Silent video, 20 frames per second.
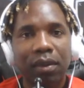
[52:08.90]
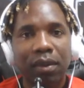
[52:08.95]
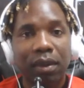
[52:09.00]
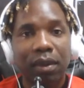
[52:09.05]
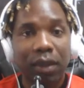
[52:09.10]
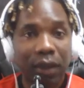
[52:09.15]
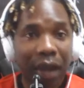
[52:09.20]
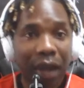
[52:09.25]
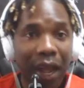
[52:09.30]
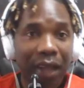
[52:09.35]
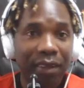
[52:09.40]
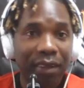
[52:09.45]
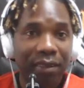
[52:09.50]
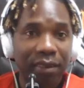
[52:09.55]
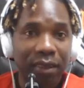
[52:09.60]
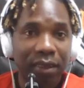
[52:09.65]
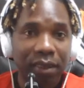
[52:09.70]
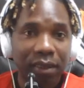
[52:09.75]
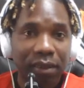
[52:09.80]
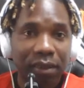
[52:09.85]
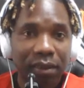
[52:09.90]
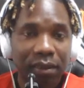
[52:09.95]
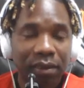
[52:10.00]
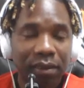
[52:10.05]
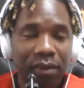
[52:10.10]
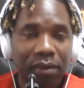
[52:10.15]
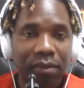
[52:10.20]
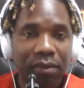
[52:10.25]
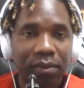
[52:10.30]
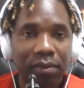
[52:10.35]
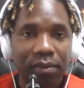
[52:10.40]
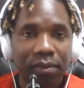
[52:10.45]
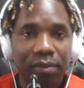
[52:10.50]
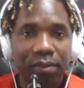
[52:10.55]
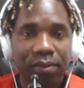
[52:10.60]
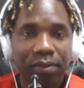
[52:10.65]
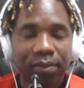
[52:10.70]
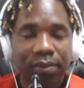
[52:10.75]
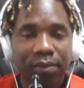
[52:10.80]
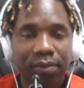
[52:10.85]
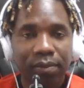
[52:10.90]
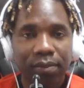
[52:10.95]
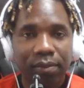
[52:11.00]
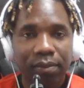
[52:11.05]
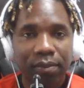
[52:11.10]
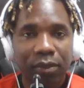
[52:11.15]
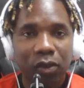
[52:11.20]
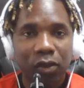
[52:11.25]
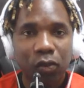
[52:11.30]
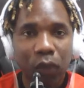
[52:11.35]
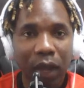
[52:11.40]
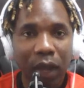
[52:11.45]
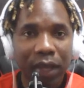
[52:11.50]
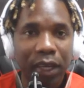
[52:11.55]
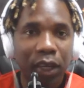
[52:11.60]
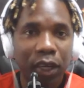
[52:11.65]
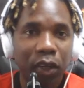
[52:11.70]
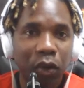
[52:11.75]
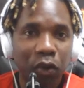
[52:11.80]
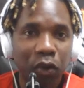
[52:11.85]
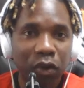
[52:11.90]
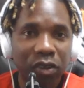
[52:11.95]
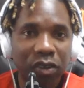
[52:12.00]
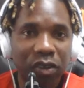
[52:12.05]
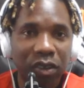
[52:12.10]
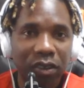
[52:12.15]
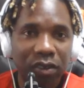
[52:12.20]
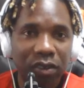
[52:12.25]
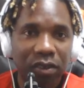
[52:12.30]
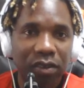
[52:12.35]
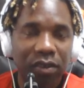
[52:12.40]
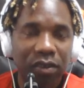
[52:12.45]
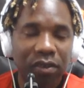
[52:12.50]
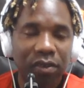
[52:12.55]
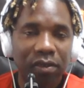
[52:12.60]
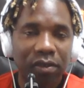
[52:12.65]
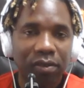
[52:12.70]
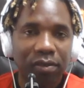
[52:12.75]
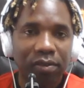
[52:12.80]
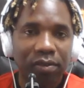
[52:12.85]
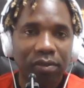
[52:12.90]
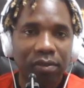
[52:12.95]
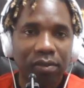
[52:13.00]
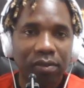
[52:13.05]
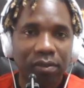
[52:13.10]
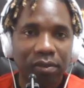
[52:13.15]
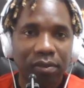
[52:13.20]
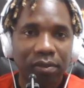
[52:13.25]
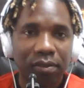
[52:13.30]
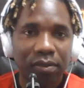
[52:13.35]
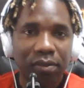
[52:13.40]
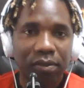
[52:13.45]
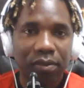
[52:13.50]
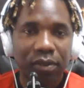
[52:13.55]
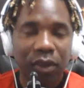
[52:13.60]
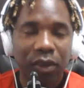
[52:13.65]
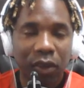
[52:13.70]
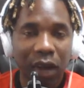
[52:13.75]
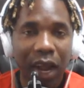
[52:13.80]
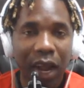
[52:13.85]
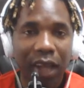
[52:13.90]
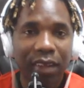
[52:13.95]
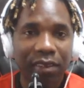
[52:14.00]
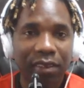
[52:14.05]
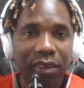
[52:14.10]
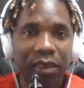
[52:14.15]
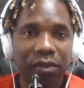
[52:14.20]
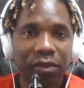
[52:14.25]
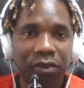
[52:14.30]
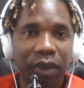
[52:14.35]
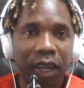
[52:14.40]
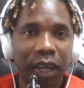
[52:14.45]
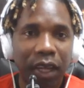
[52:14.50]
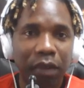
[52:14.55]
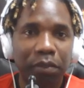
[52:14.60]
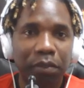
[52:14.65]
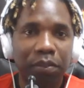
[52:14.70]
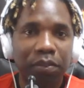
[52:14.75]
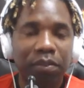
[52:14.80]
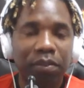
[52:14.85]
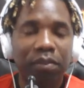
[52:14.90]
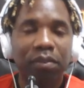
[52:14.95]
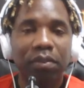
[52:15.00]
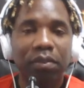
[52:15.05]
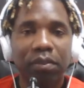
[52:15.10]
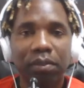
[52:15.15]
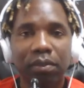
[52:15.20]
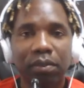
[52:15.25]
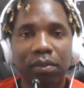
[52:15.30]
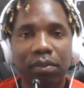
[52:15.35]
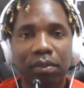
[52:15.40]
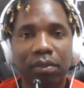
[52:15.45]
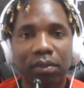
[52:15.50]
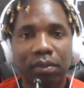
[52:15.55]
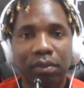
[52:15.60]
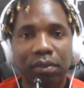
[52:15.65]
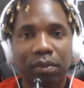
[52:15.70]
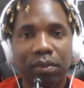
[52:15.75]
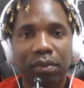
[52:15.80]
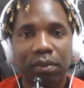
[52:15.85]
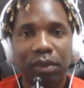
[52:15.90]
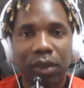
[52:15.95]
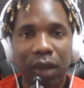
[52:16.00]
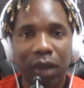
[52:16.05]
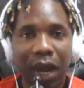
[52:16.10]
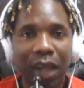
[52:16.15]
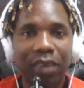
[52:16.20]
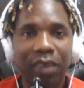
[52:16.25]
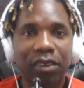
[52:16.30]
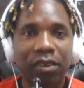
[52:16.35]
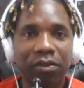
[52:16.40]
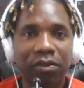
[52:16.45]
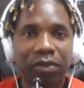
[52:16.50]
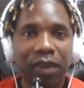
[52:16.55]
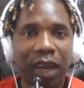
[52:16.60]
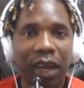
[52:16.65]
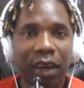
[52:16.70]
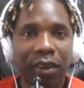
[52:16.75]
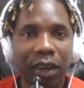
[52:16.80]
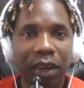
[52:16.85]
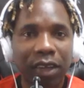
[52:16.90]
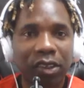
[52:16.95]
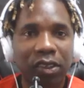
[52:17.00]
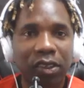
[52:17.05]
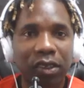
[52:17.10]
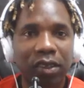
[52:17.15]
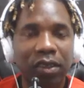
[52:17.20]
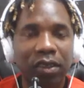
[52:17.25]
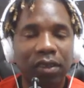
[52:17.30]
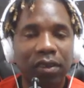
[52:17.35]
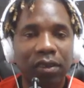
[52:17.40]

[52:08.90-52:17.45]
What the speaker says: They're asking. That's why they're coaches. They're asking for help. They're asking for direction.